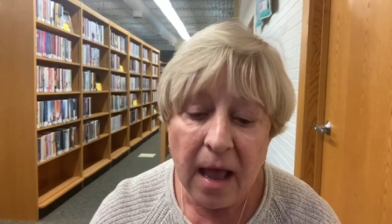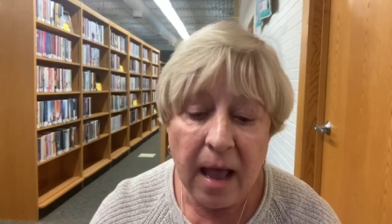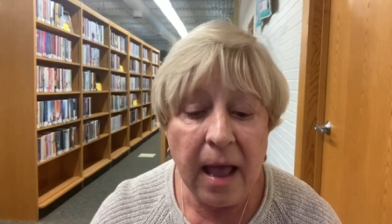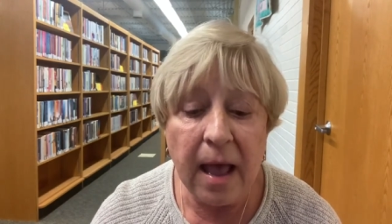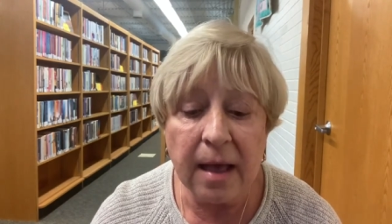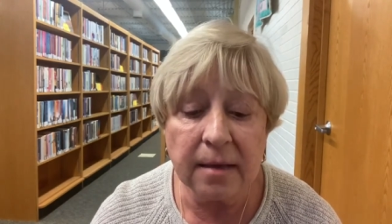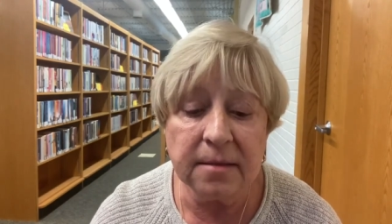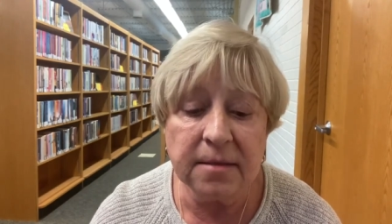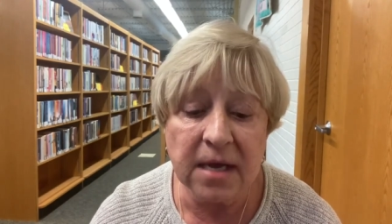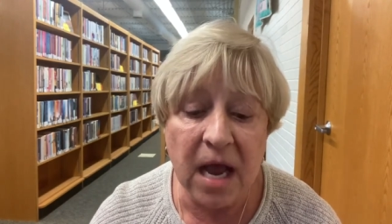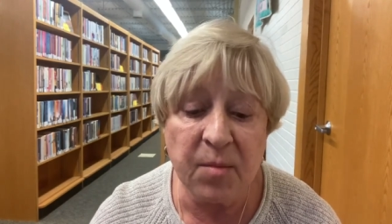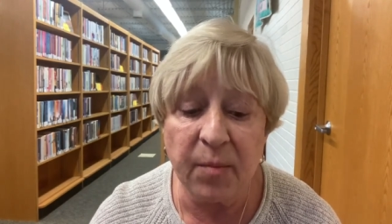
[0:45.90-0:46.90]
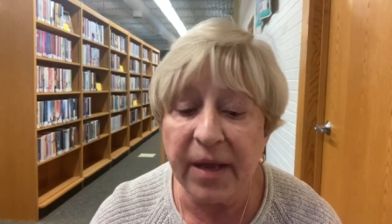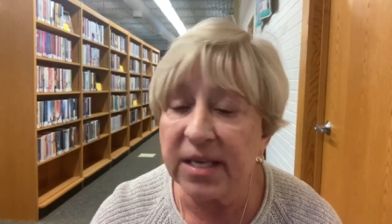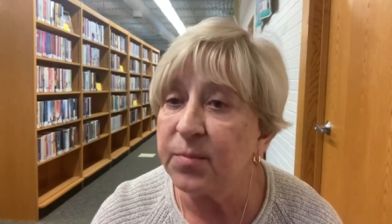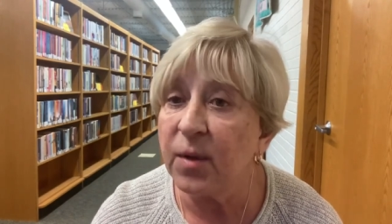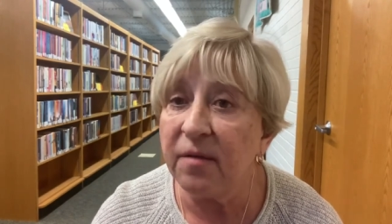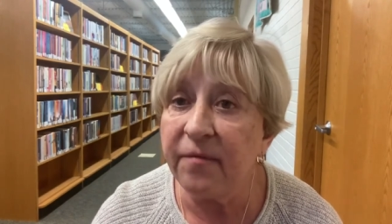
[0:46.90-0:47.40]
And I'm a
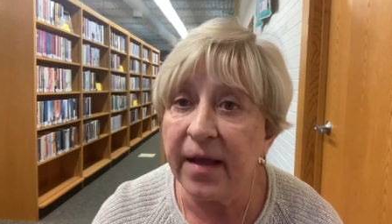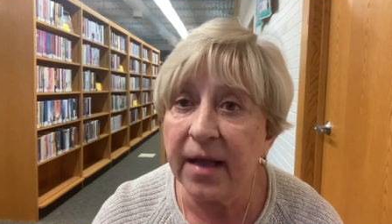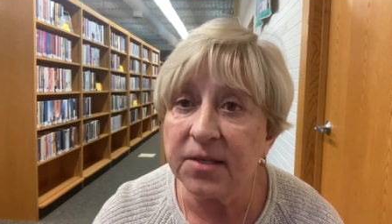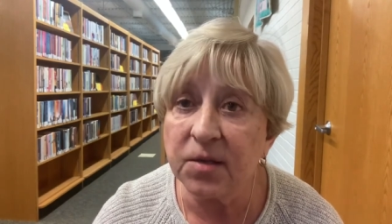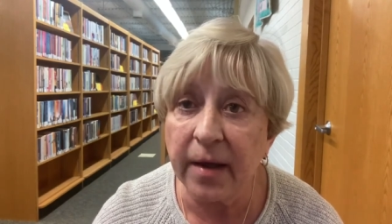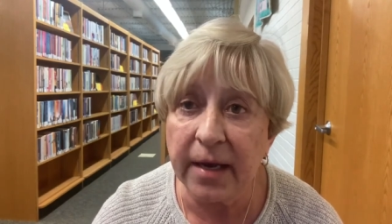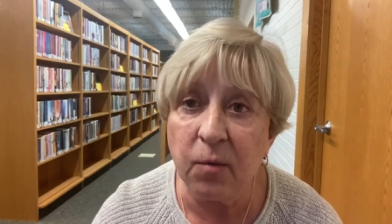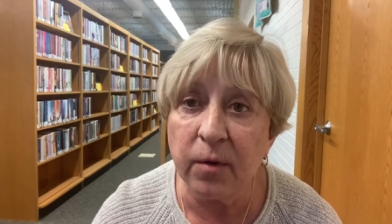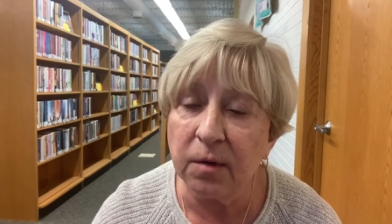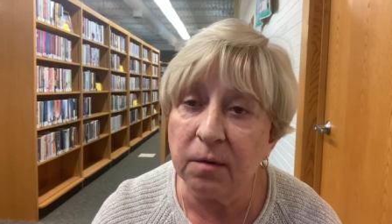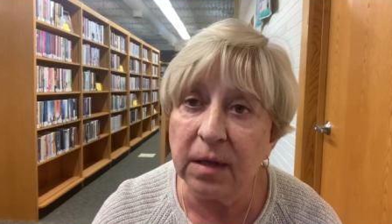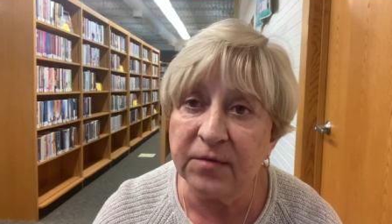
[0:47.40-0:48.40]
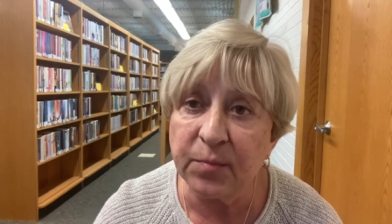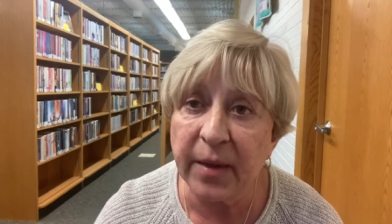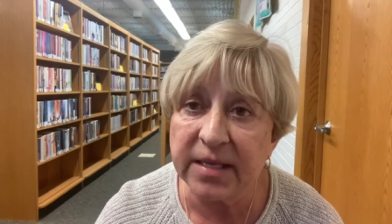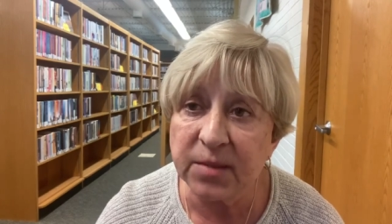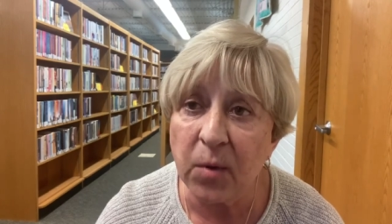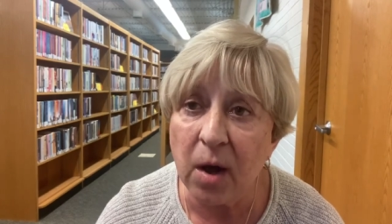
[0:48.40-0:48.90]
baseball fan, so anyone who loves
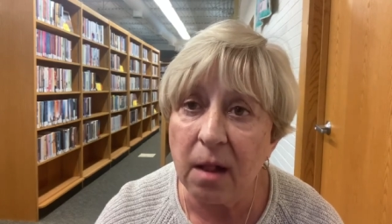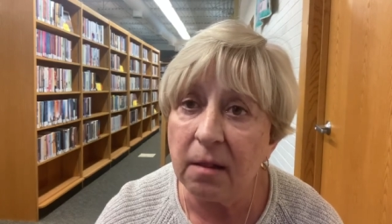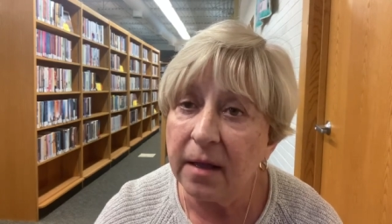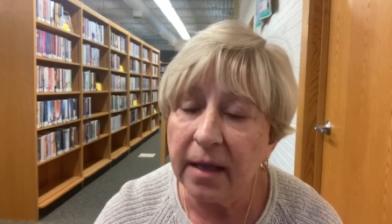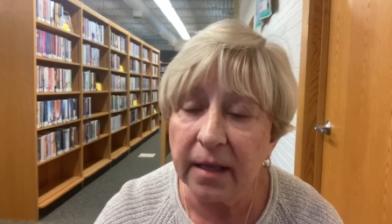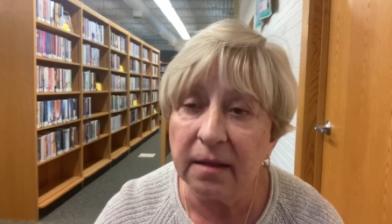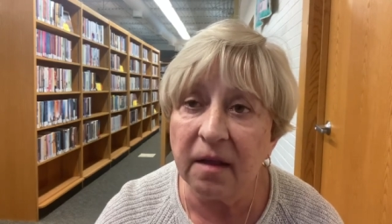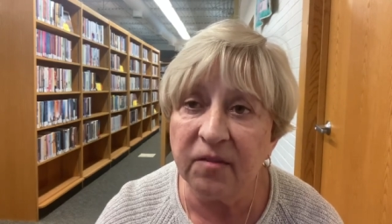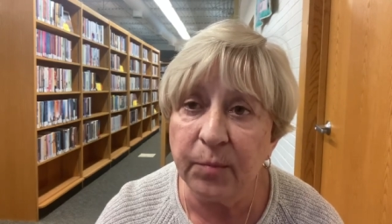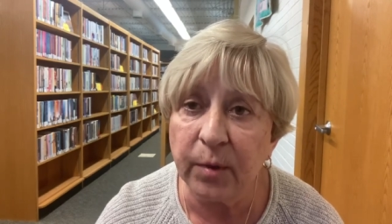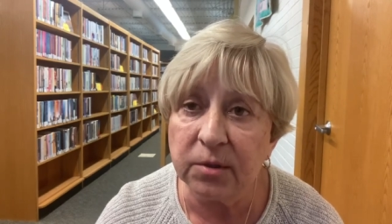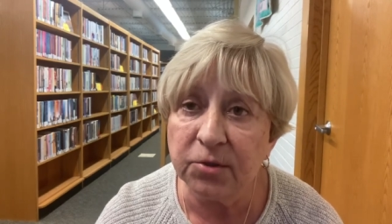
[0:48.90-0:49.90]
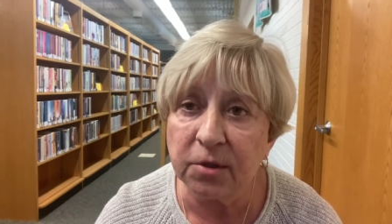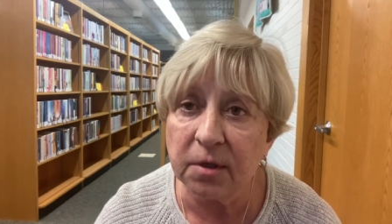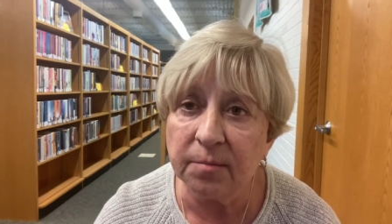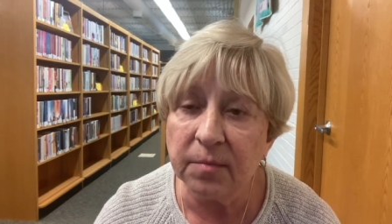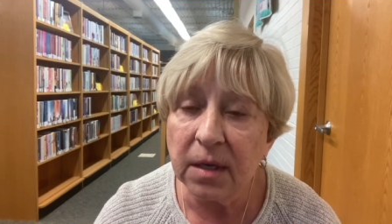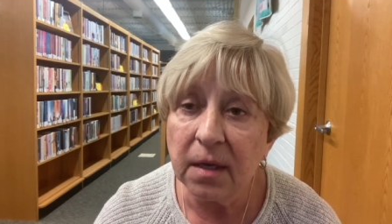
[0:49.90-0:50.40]
baseball and loved Bull
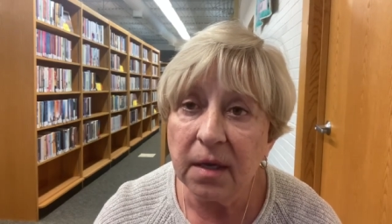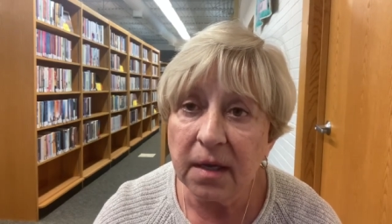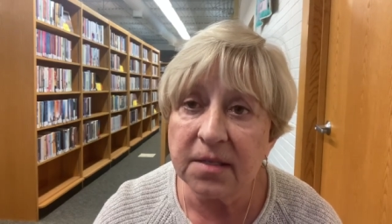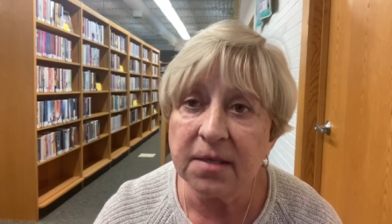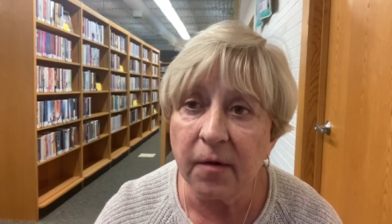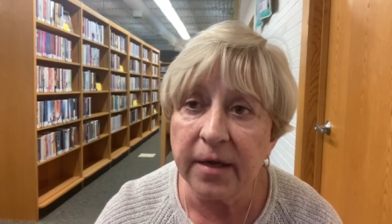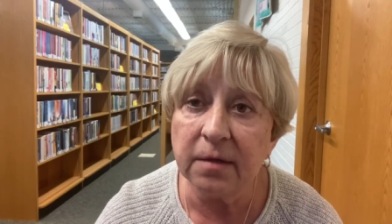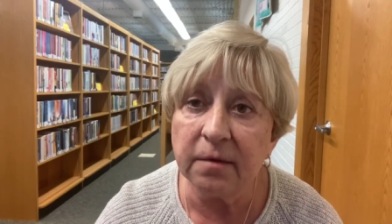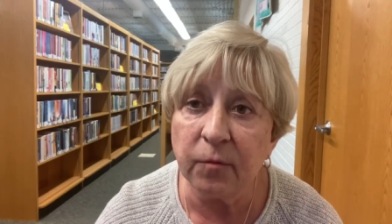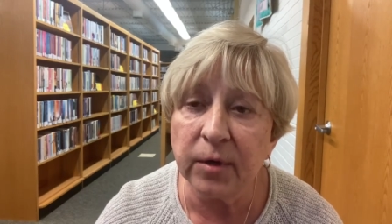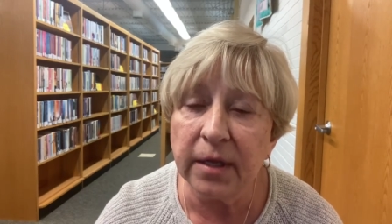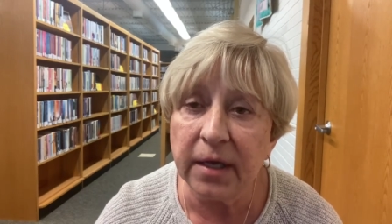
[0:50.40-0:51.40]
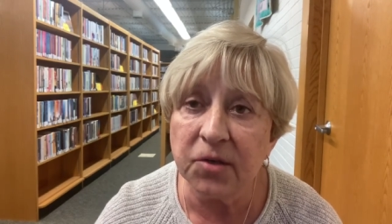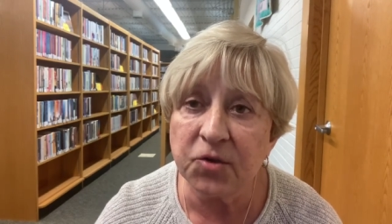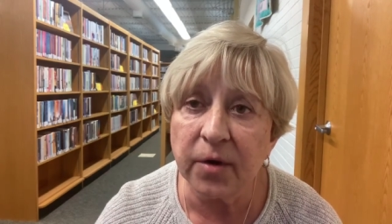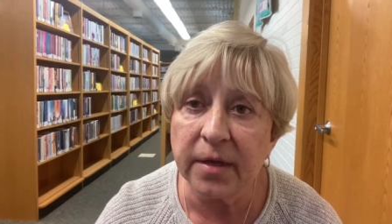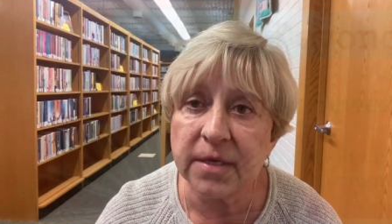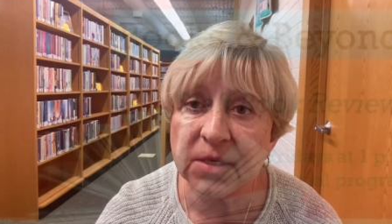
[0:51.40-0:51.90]
Durham is going to really
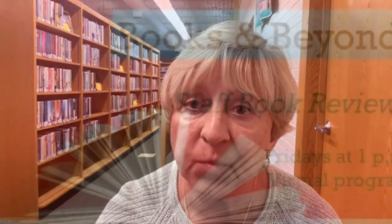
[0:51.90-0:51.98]
enjoy this